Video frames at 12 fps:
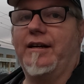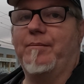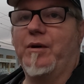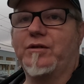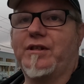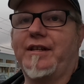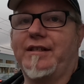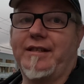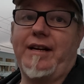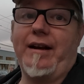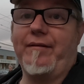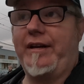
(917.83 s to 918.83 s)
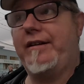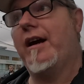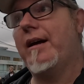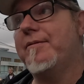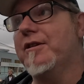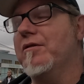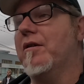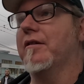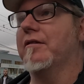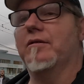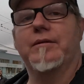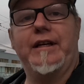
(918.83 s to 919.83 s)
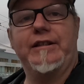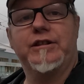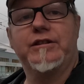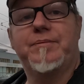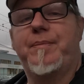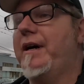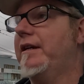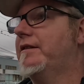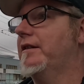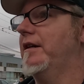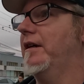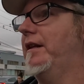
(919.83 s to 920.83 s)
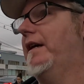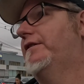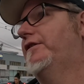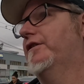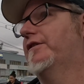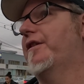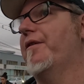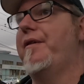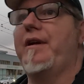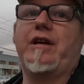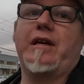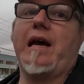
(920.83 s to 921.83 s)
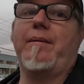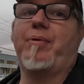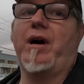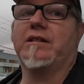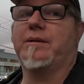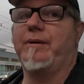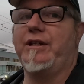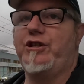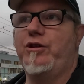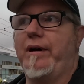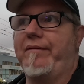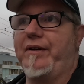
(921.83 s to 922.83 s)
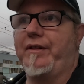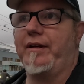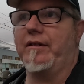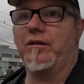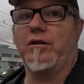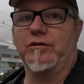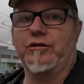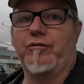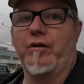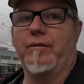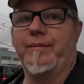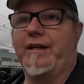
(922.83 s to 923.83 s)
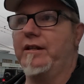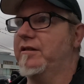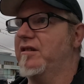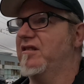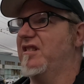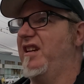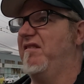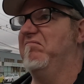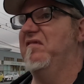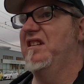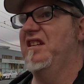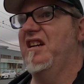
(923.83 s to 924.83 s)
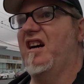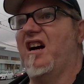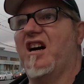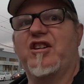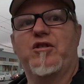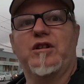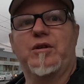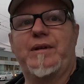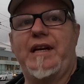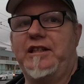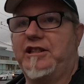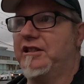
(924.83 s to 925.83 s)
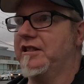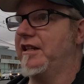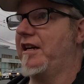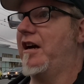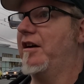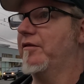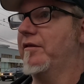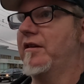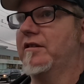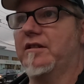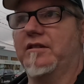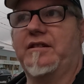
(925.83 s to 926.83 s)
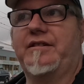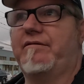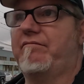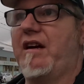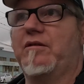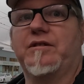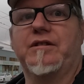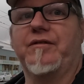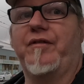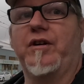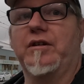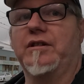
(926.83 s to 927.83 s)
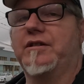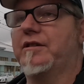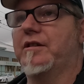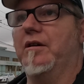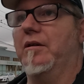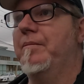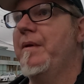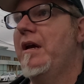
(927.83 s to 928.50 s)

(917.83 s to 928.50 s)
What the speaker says: mostly because I didn't have any time to do all the locations, but that's just the thing. You can't possibly do everything in the Culture Crawl because there's like 100 locations, like 100 artists, like thousands of artists, so